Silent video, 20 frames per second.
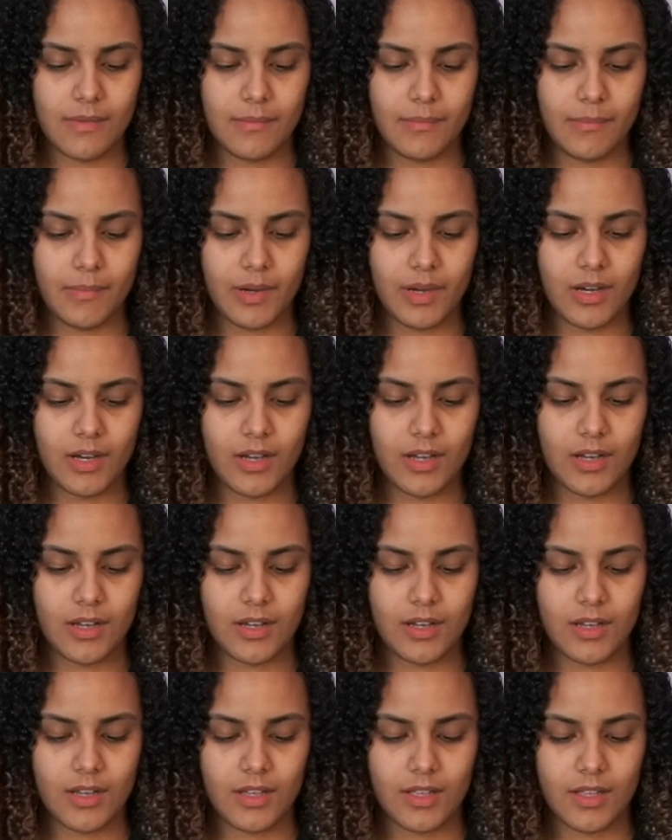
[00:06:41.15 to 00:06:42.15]
but
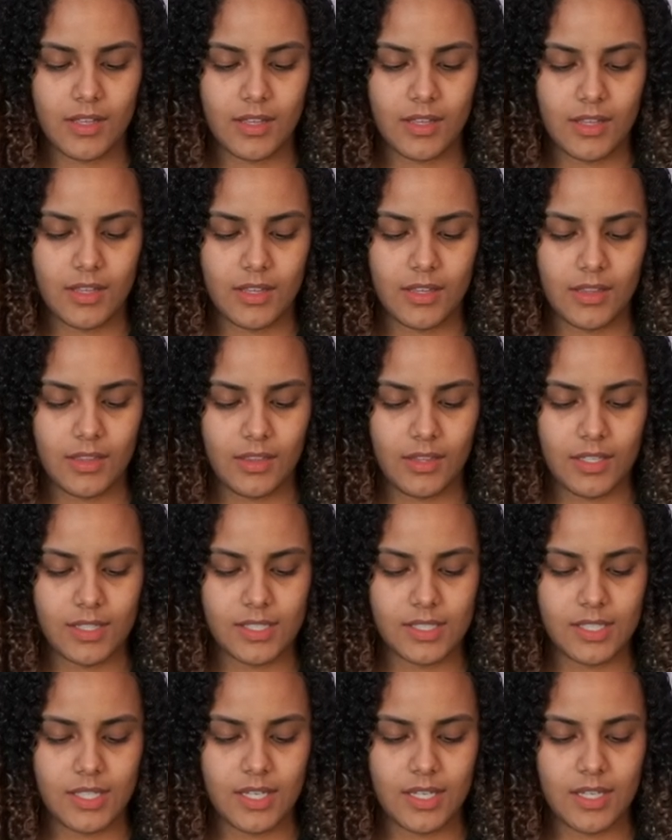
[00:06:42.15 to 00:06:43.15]

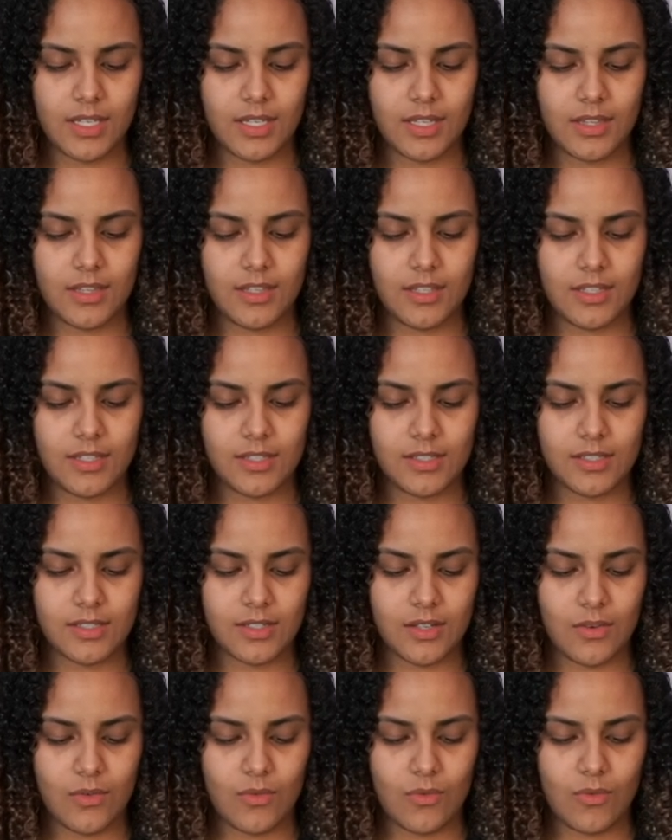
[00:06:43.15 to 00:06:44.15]
let's get
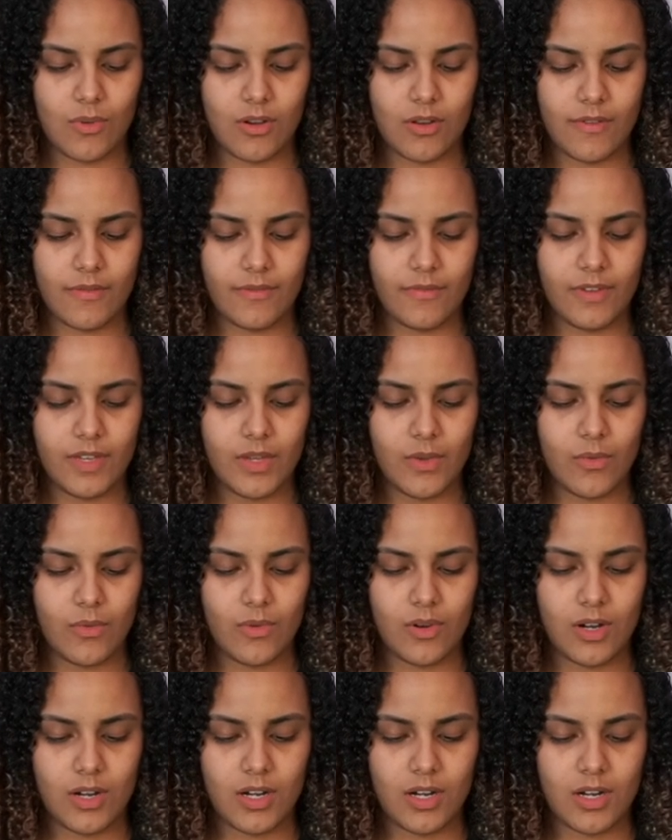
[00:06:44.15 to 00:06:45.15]
this
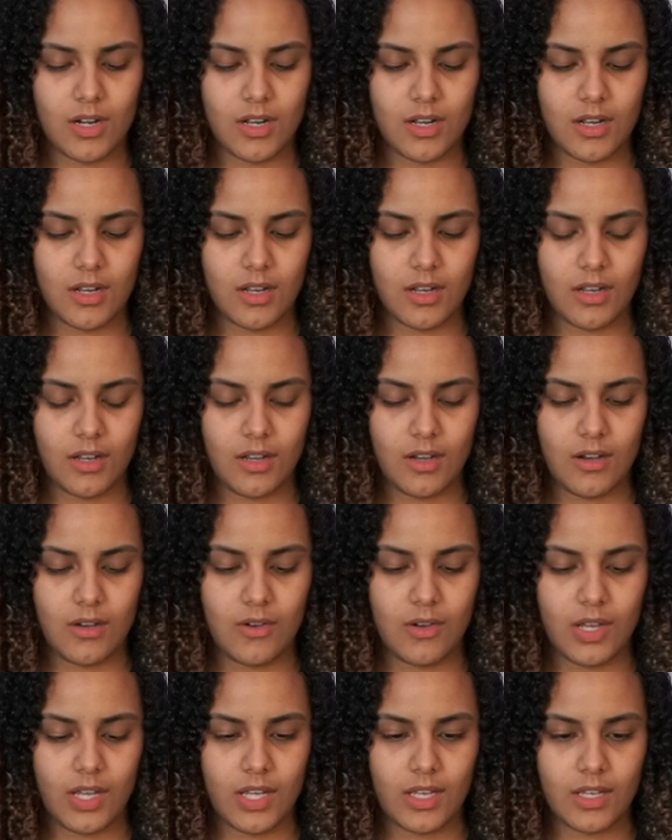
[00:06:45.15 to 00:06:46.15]
1v1
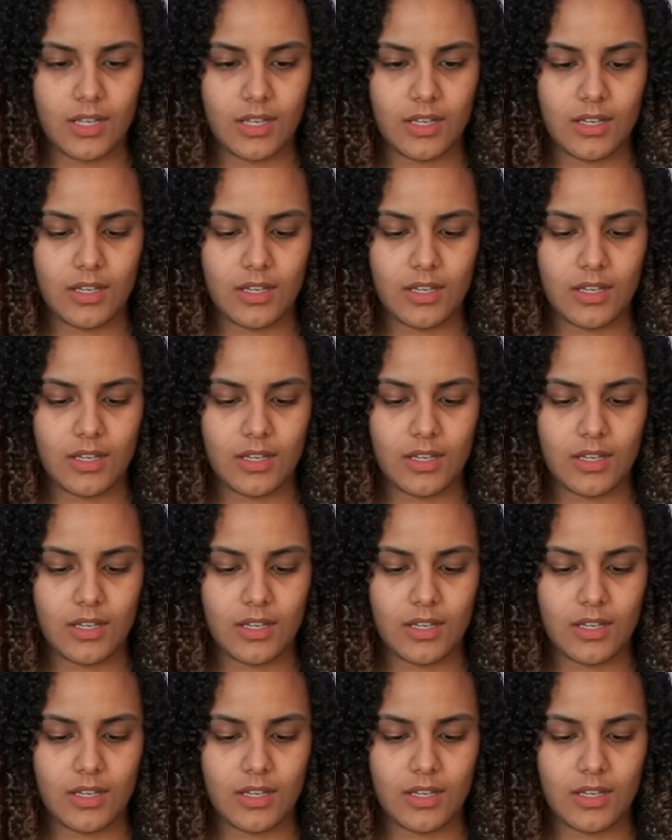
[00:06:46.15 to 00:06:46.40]
going.